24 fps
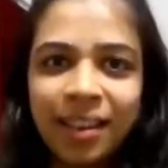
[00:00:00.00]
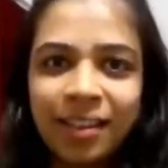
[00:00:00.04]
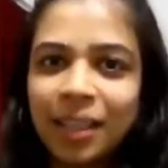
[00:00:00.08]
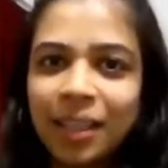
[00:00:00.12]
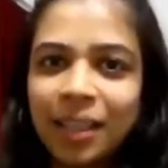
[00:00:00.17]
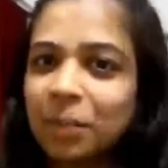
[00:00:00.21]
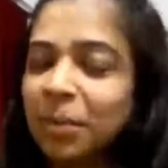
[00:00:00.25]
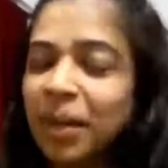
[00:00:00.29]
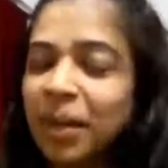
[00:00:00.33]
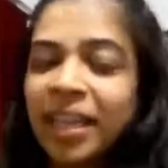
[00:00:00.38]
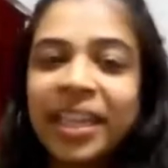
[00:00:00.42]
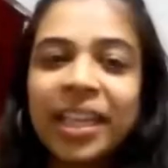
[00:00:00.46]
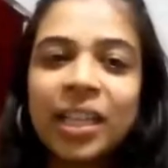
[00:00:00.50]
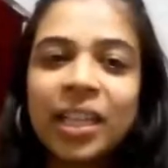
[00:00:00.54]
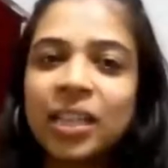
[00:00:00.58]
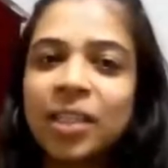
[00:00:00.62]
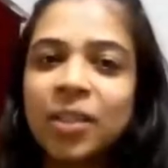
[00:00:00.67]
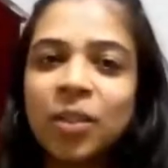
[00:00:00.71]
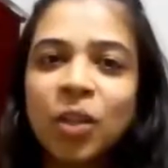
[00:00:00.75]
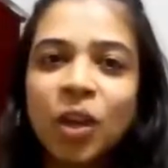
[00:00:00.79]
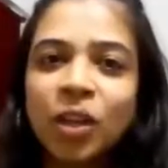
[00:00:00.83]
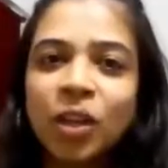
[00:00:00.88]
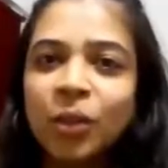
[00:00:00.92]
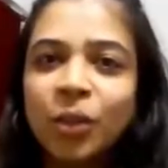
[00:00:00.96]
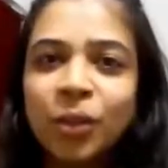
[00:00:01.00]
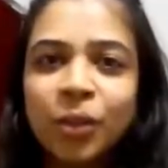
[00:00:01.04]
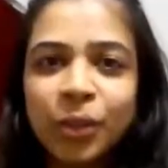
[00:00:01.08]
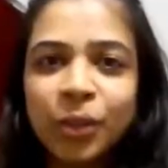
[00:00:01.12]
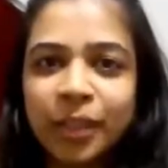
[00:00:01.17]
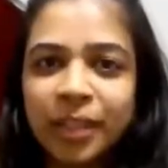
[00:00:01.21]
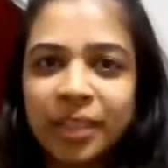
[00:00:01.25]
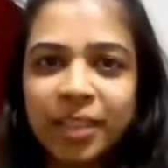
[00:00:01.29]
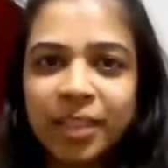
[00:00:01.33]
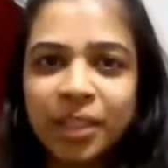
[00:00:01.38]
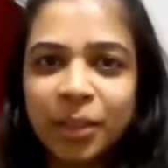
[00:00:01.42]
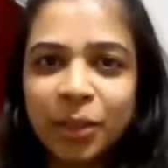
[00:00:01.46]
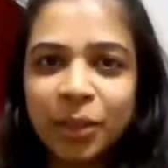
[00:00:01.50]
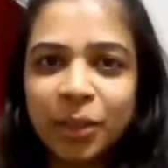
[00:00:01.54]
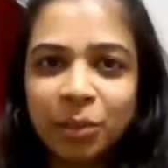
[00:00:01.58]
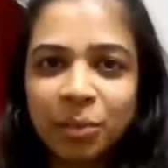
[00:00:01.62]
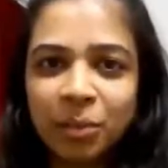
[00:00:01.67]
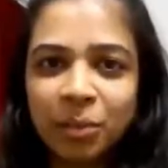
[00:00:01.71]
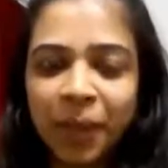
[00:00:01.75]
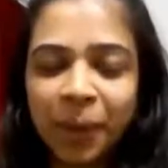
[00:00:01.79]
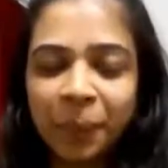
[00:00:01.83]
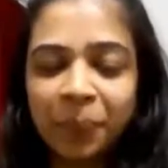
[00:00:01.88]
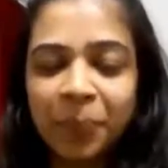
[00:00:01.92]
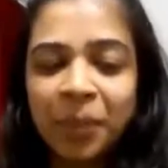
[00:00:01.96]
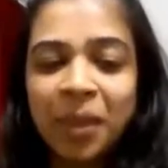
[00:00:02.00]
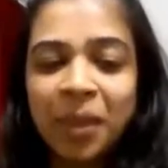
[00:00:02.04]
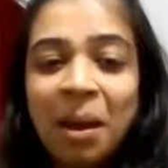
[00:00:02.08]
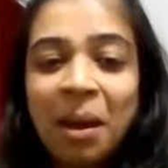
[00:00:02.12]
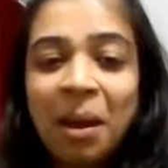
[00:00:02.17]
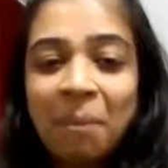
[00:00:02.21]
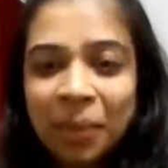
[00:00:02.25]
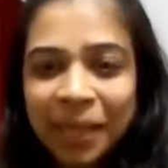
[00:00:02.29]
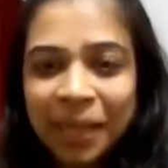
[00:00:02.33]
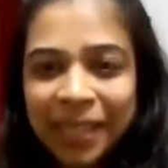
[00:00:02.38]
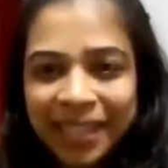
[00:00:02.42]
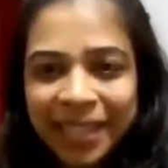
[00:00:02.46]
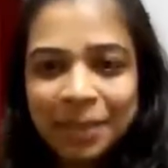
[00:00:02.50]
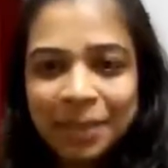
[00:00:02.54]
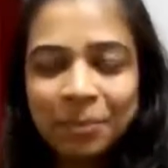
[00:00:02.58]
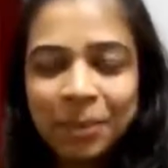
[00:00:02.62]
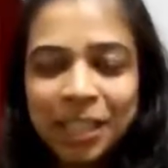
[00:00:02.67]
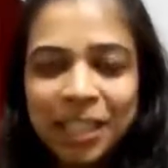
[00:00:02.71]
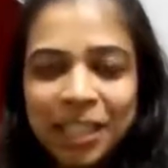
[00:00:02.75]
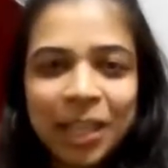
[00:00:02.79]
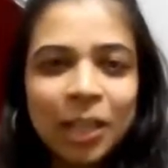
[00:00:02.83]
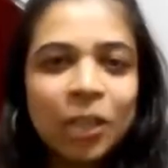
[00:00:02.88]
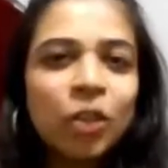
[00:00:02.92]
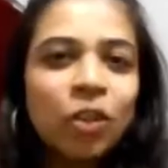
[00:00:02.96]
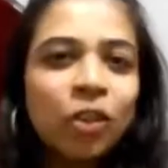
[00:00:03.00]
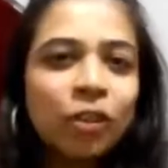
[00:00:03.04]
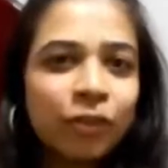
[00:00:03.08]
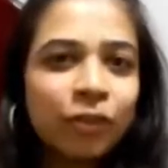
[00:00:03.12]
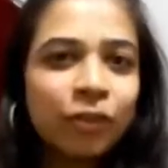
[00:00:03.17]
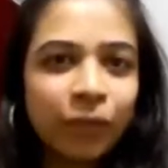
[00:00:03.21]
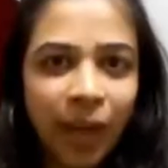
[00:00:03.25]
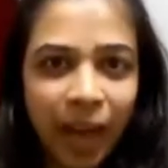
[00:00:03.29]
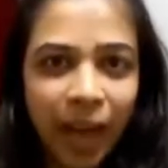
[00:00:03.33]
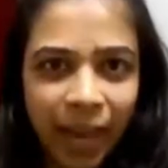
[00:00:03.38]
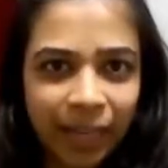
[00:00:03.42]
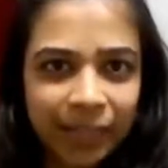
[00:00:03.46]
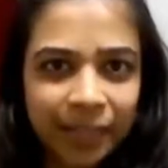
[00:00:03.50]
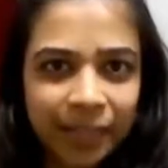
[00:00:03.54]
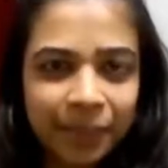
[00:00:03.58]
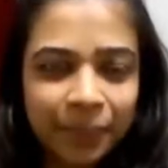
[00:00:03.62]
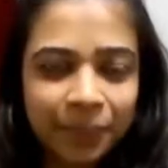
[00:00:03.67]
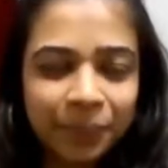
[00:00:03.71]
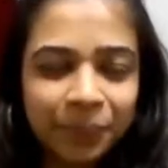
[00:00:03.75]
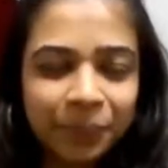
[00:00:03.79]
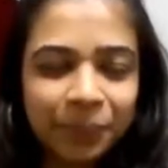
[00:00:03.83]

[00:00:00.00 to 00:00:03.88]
that my kid is not going to listen to me. But let me tell you a fact.